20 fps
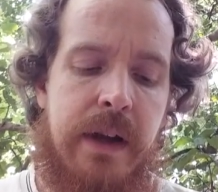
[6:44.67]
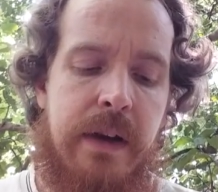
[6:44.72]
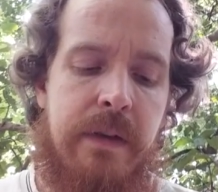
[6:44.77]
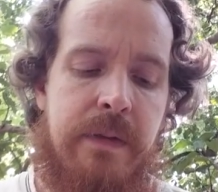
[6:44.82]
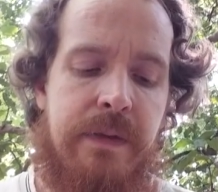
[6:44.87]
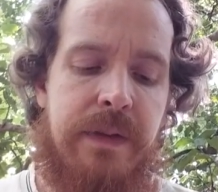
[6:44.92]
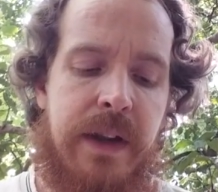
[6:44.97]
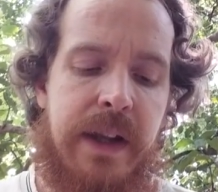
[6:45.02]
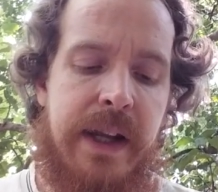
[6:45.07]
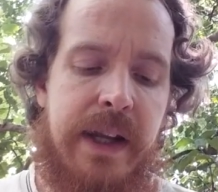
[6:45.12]

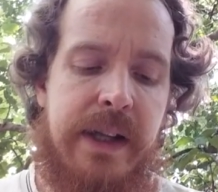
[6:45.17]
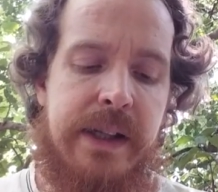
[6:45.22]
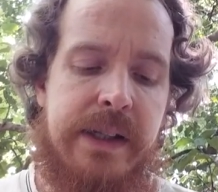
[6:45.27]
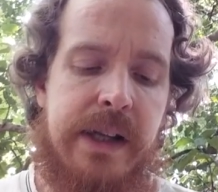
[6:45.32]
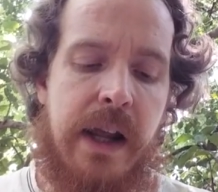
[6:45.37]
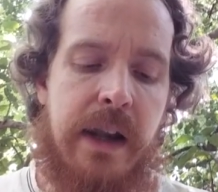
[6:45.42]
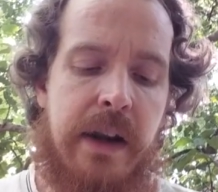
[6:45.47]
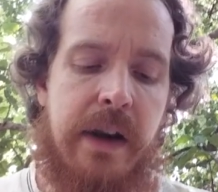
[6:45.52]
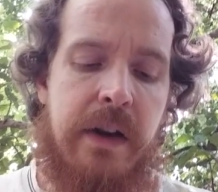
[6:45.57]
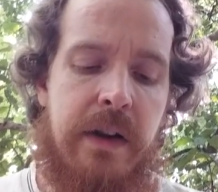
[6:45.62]
Flees a
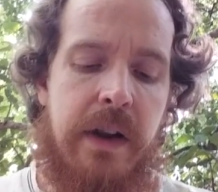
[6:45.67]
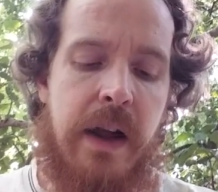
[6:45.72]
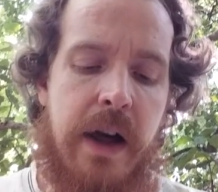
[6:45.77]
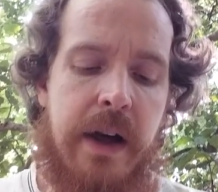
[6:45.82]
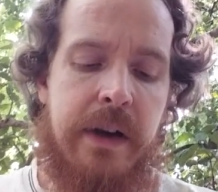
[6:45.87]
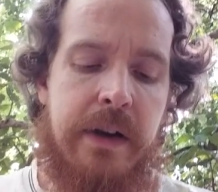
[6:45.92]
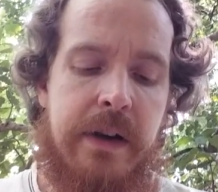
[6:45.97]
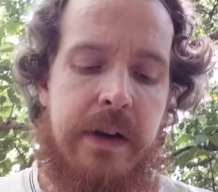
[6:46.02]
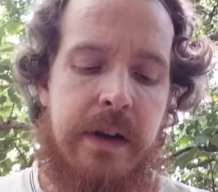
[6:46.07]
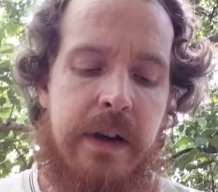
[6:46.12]
little
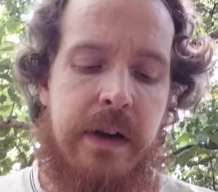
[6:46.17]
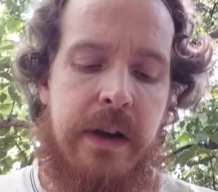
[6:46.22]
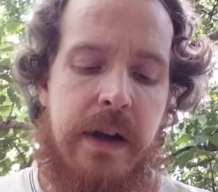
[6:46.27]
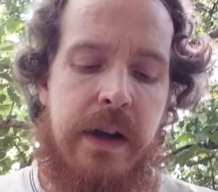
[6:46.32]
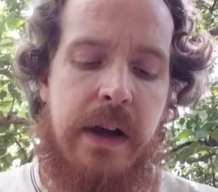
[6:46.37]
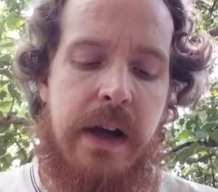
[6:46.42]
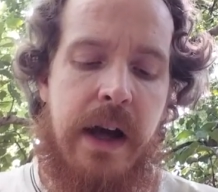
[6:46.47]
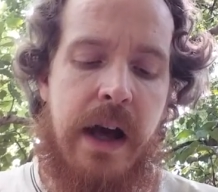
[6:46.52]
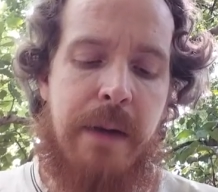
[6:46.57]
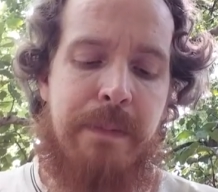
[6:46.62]
light,
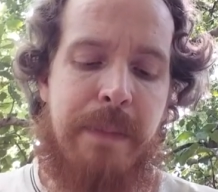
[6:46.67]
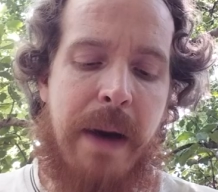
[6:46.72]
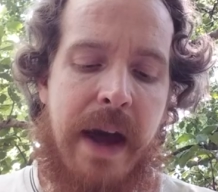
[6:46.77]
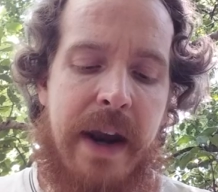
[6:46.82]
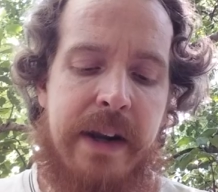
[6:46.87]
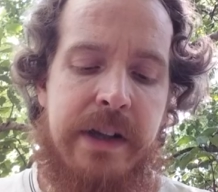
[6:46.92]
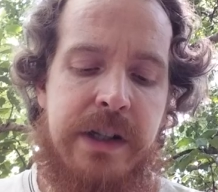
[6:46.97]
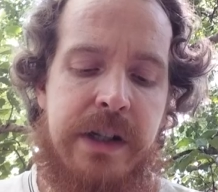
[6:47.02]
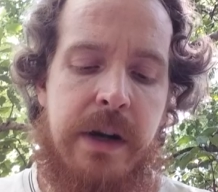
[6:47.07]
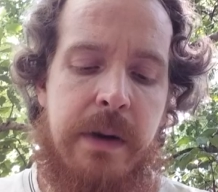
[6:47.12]
and
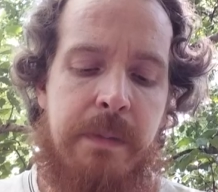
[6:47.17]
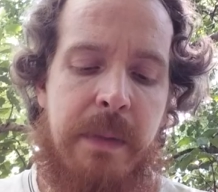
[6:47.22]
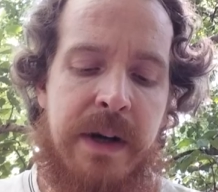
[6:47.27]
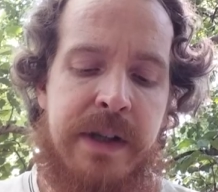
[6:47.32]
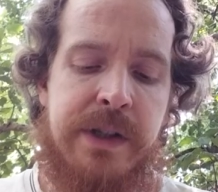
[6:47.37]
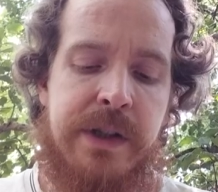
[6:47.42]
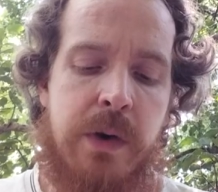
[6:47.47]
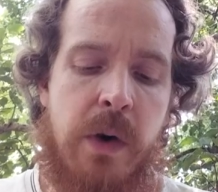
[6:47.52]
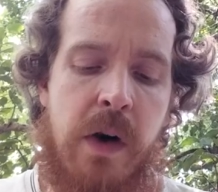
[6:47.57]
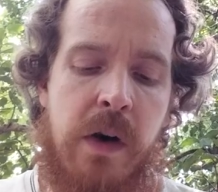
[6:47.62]
banished by
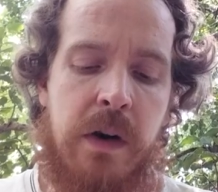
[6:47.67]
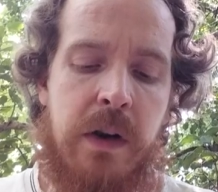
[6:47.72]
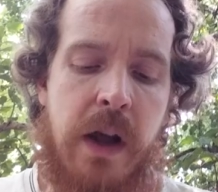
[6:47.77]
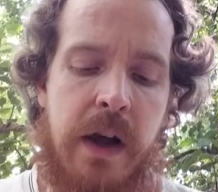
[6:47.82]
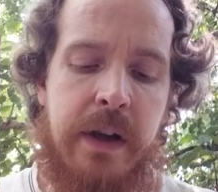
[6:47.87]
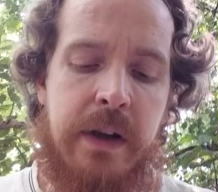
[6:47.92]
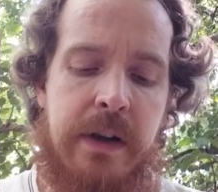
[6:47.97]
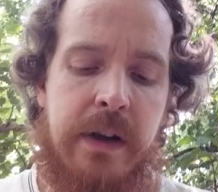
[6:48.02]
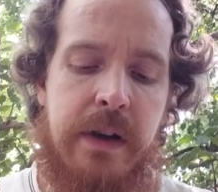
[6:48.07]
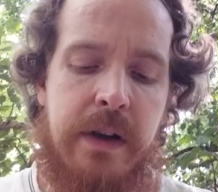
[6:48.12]
strong light.